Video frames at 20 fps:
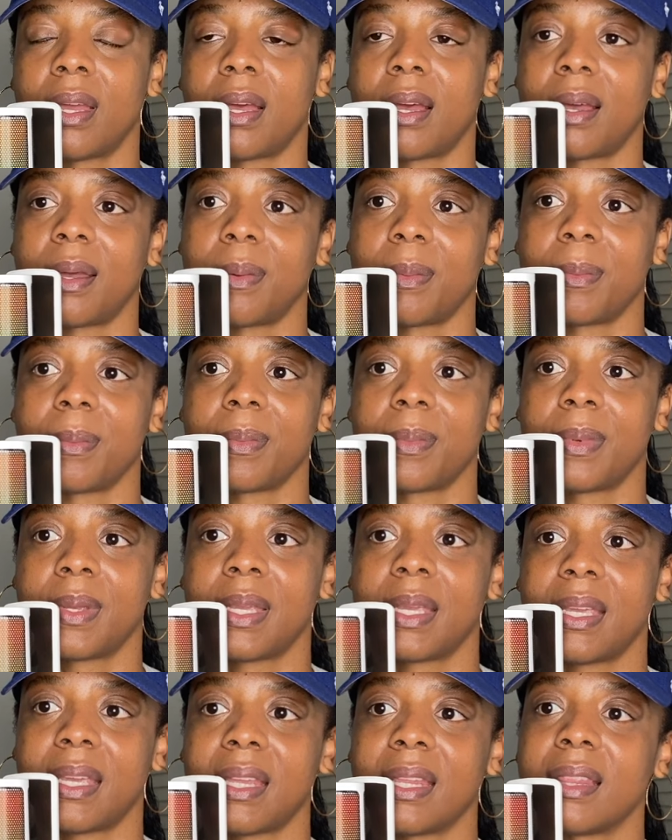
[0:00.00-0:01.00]
Um,
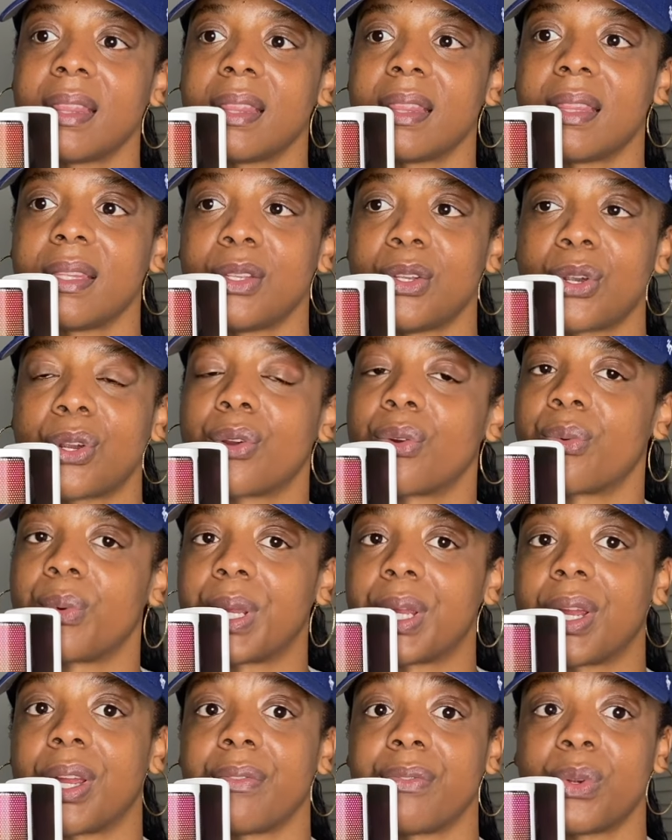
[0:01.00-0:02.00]
in your
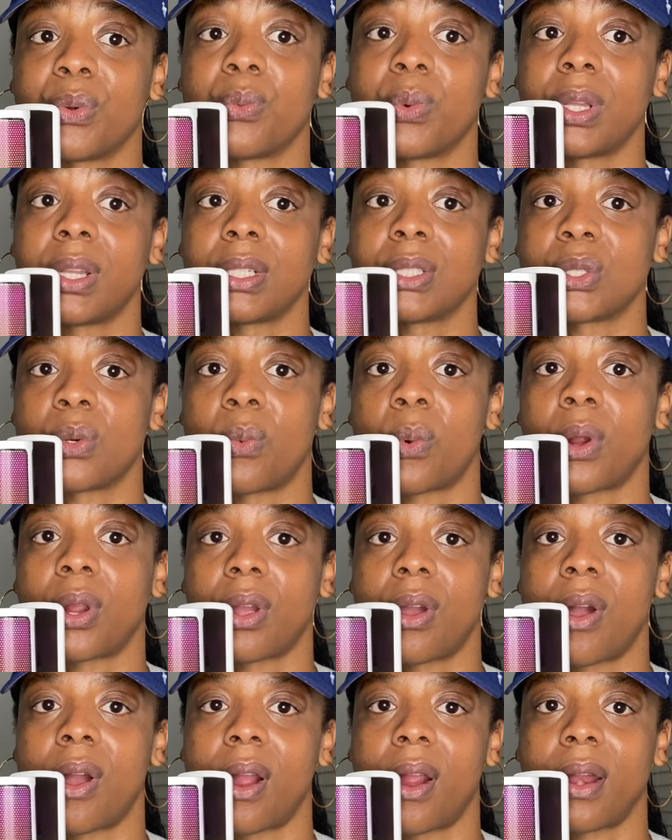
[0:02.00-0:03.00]
career if you're willing to
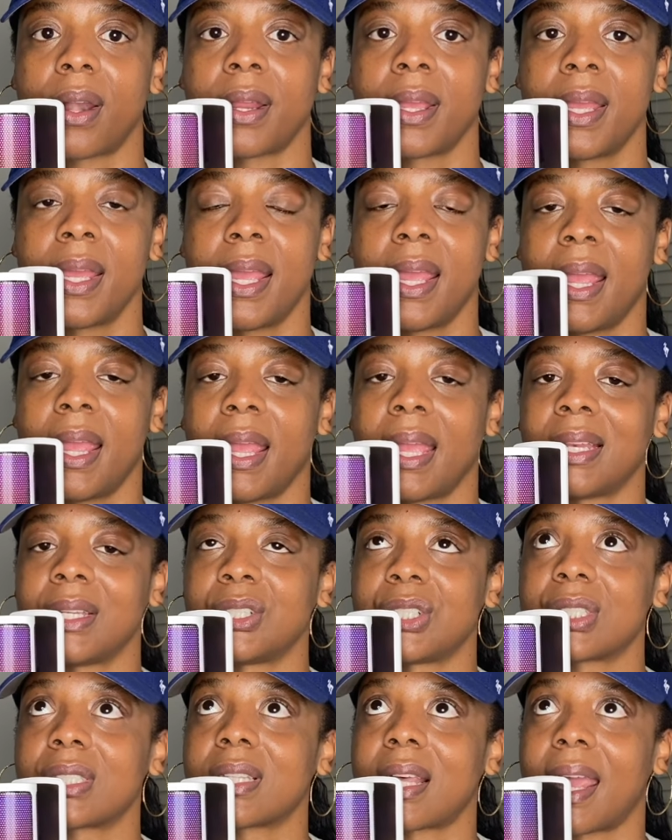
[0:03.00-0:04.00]
work hard
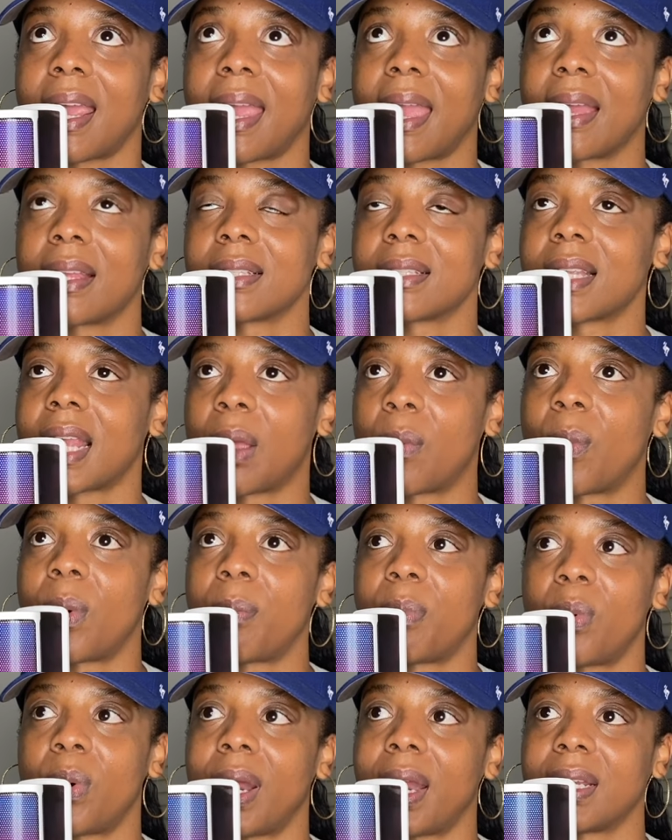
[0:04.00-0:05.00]
and just like at, at
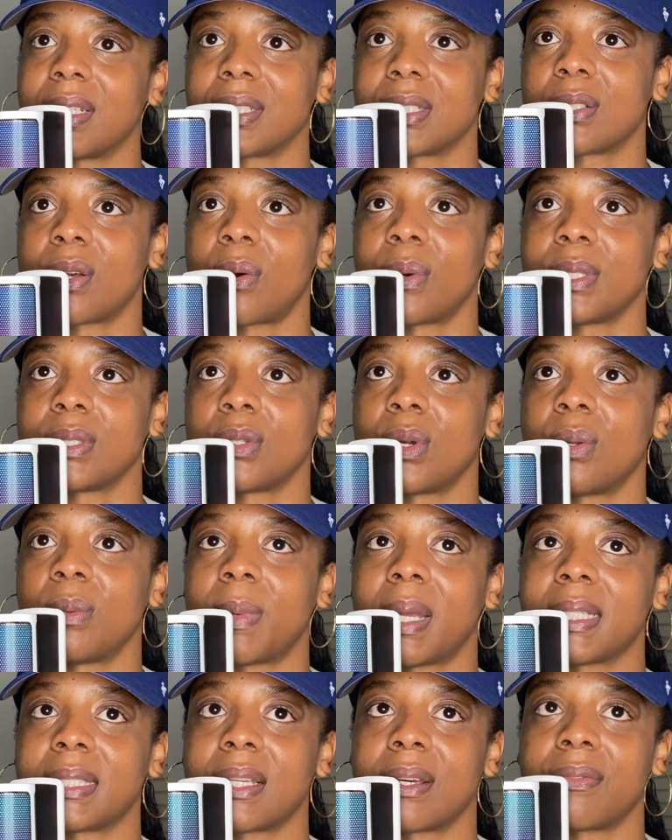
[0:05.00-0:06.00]
one point i just always told
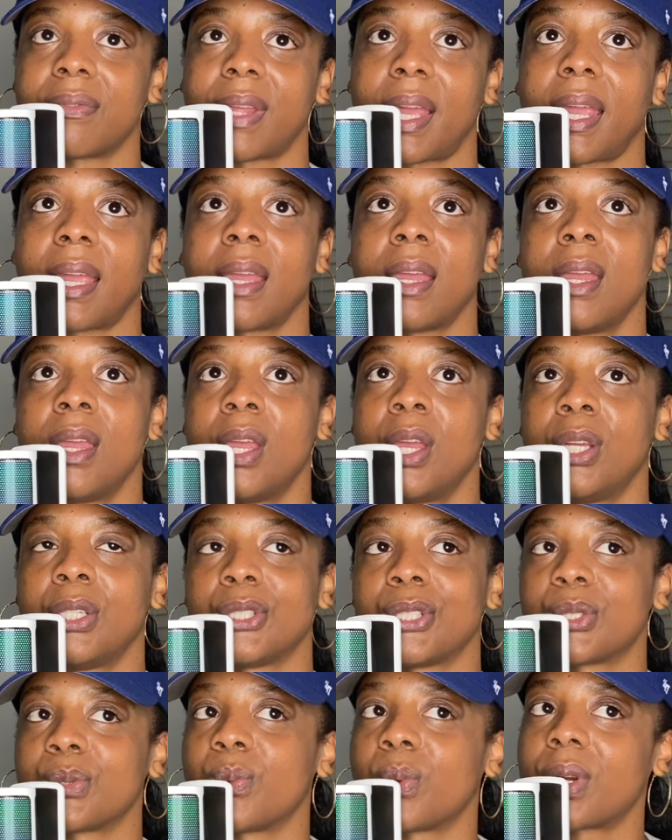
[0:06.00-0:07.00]
myself like
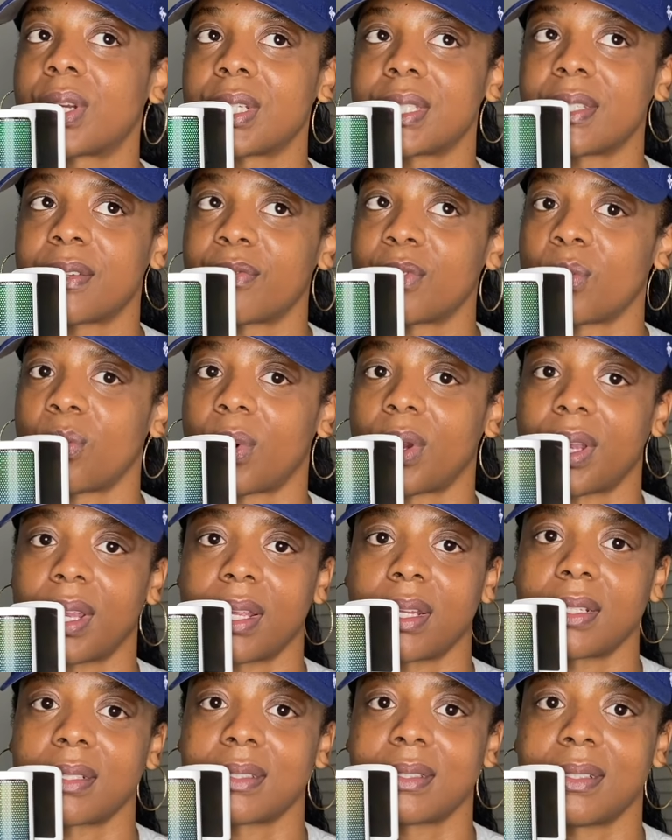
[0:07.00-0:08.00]
just work as if you're
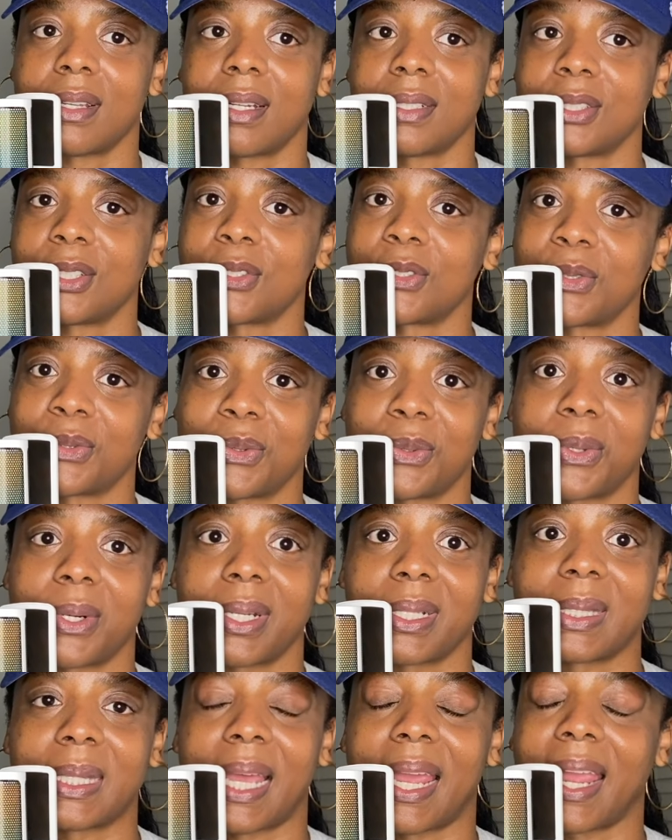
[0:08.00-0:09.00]
working unto the
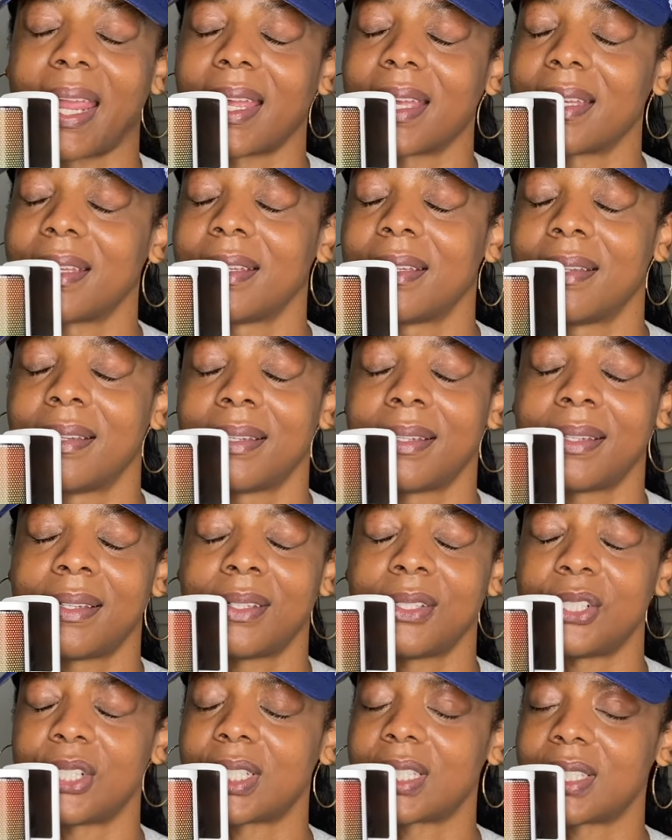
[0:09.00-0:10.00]
lord like
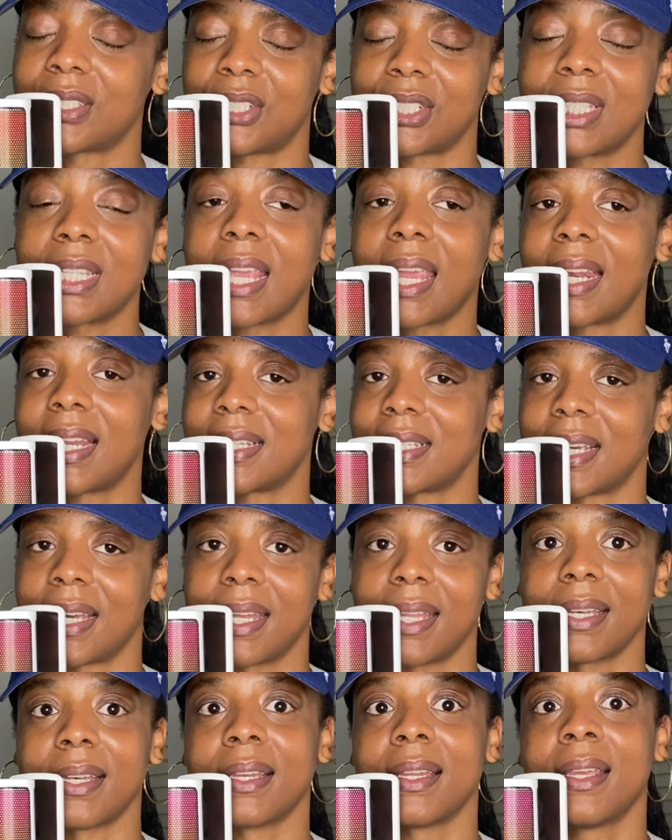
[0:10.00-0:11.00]
just just get it
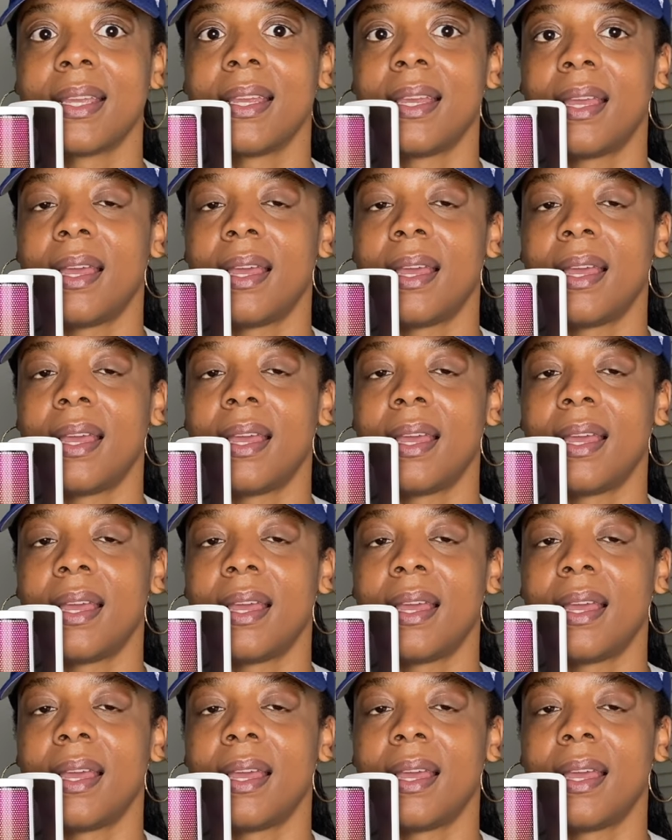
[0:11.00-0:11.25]
done.